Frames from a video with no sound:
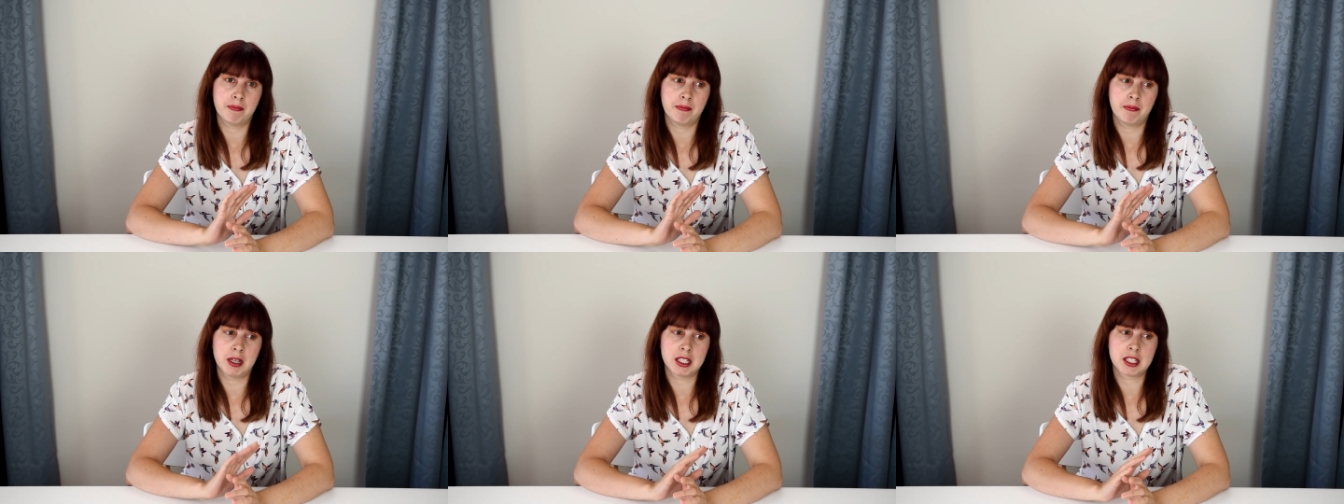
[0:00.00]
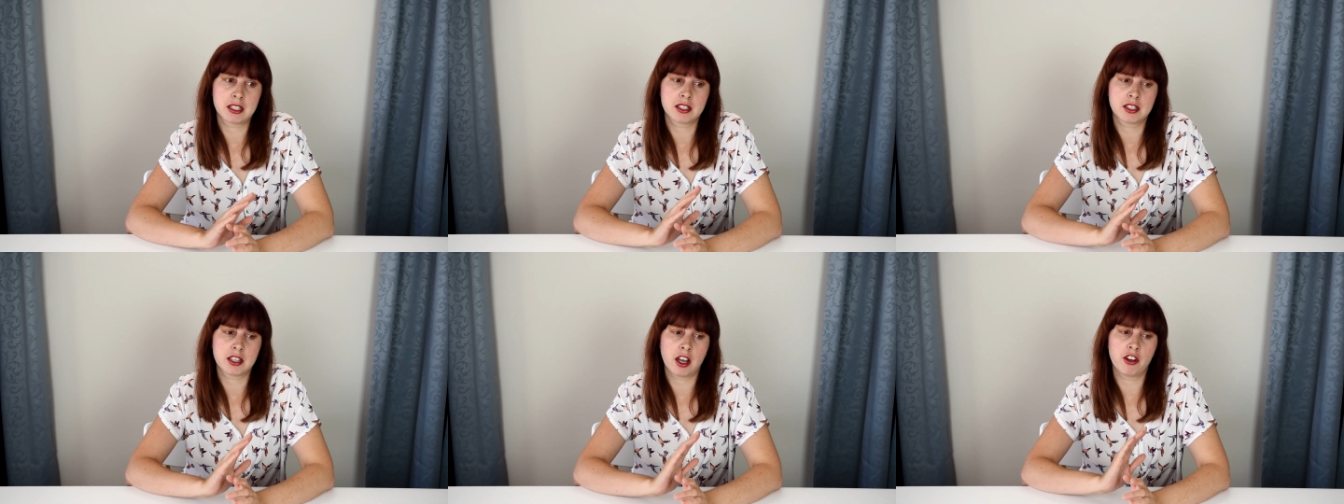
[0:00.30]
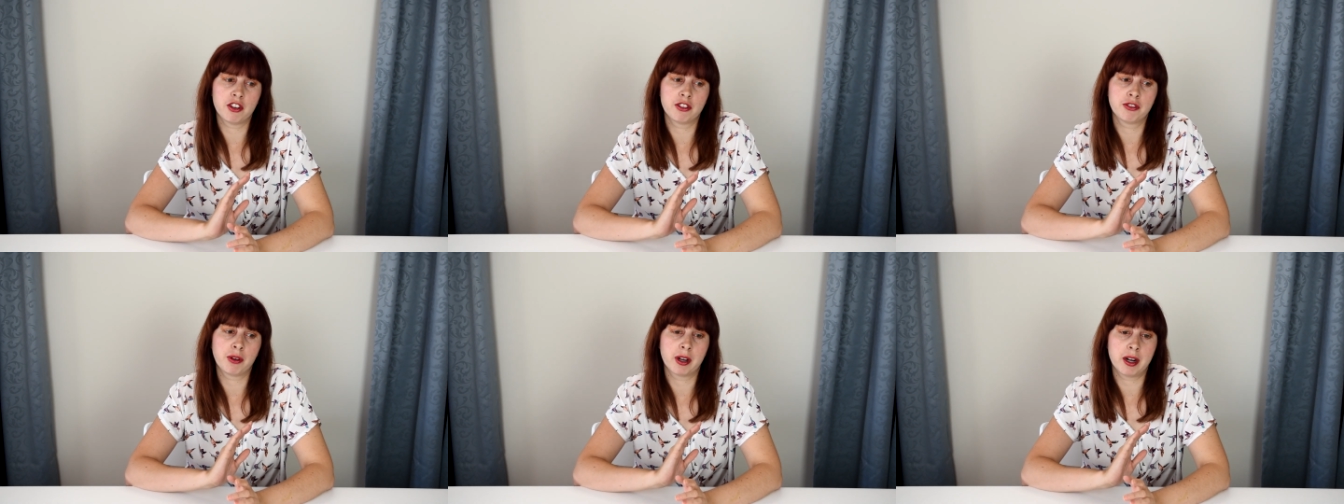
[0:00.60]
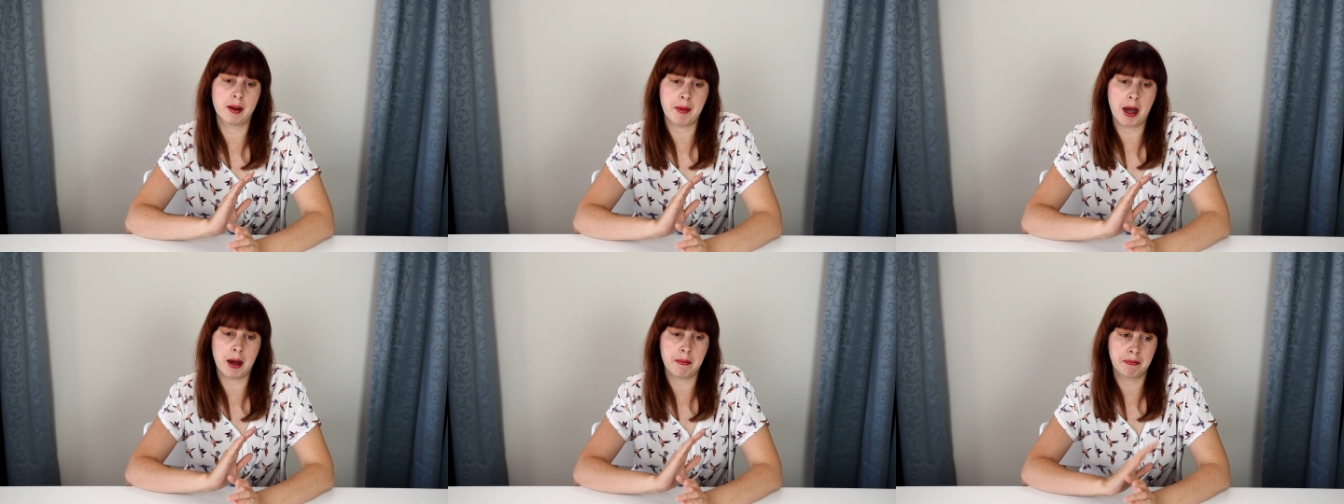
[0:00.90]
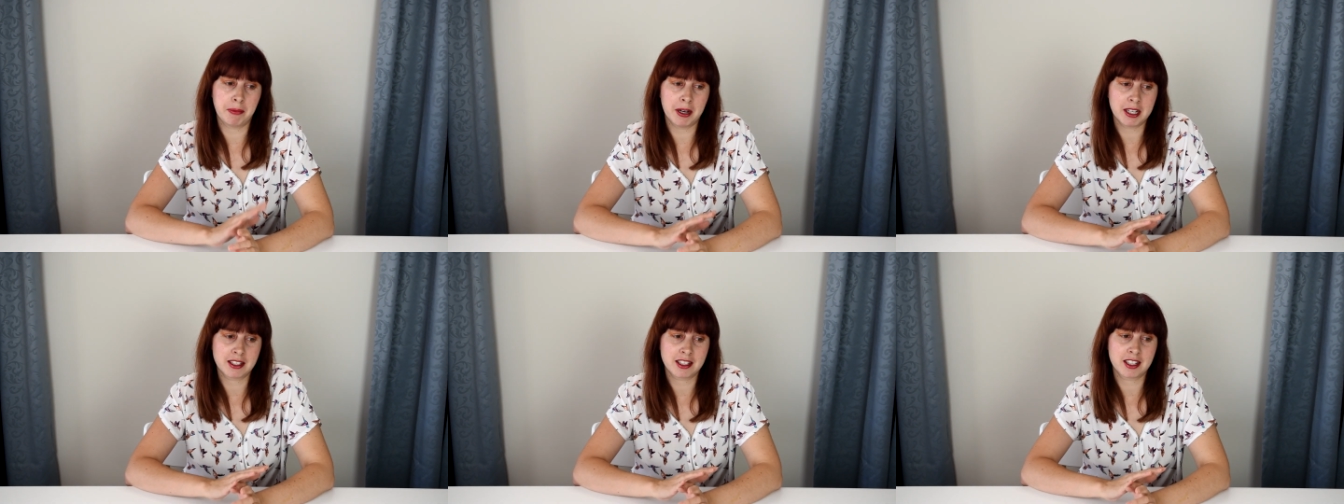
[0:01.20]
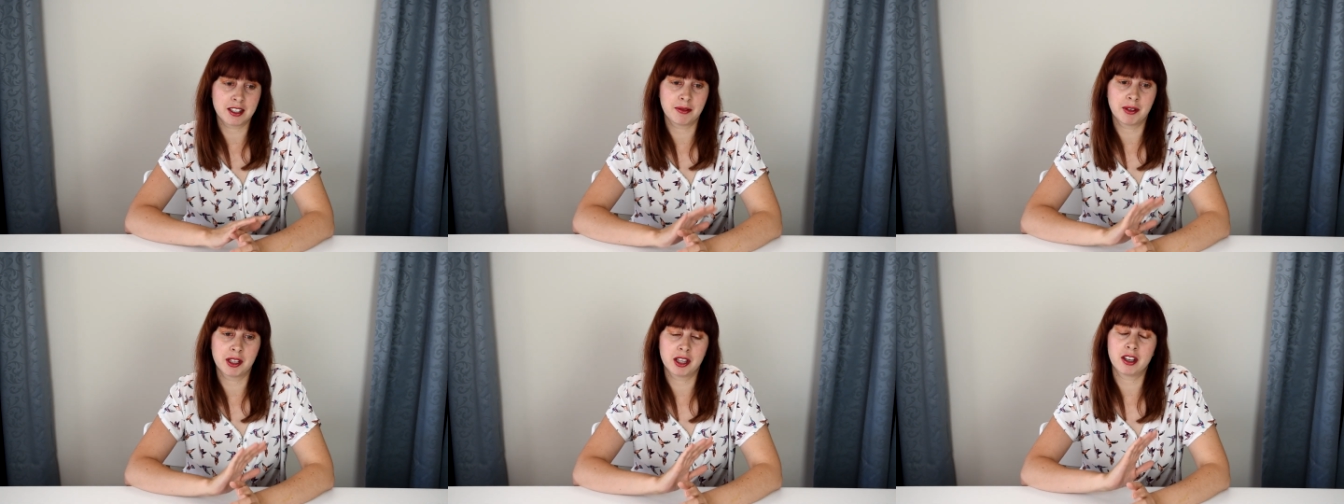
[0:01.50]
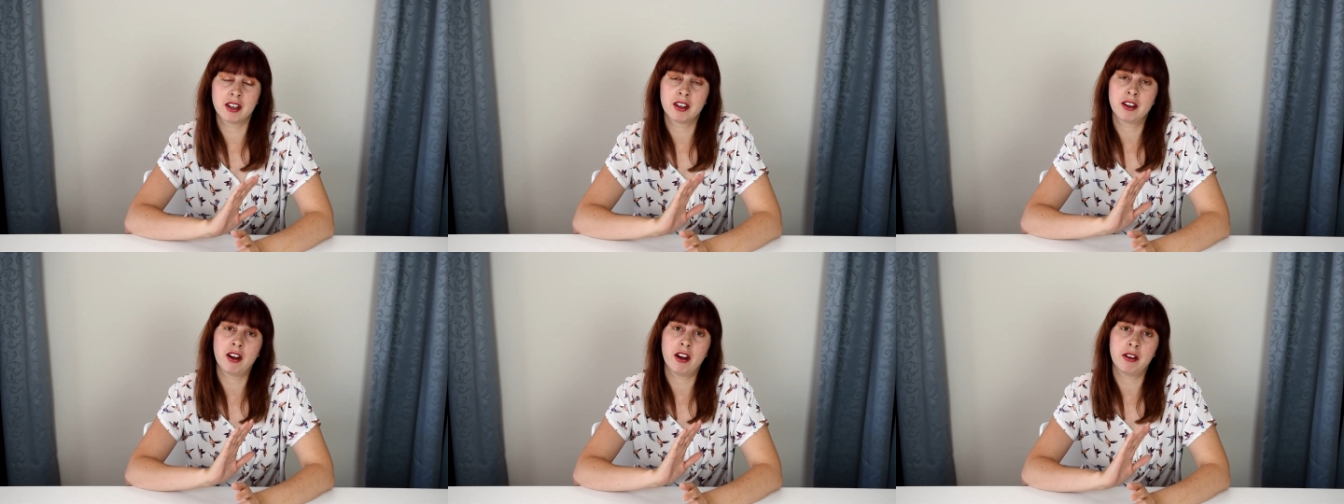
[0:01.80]
myself when I'm out busking with
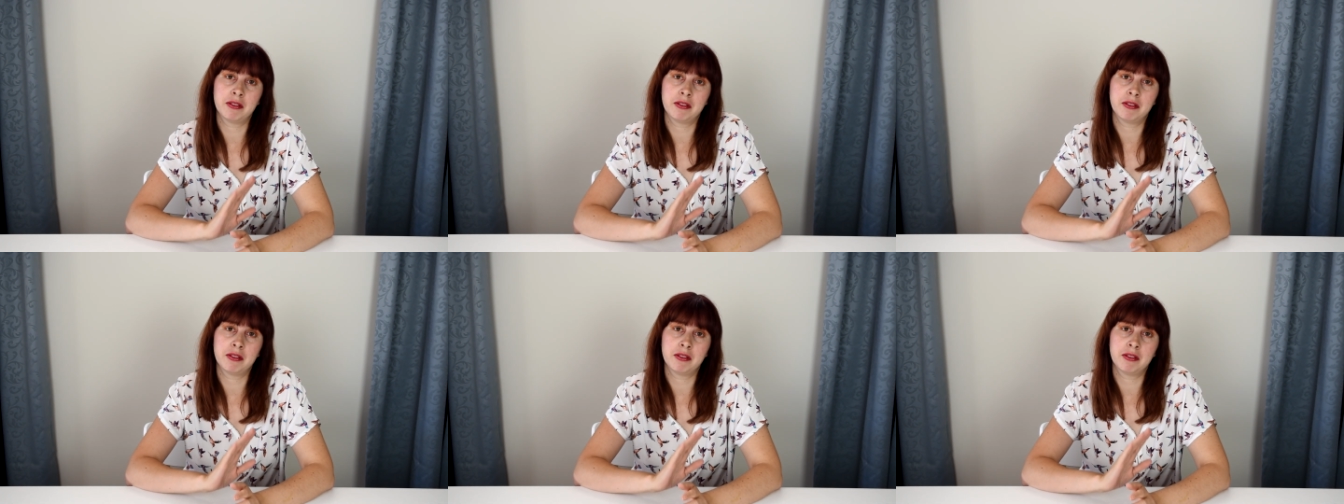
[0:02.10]
it.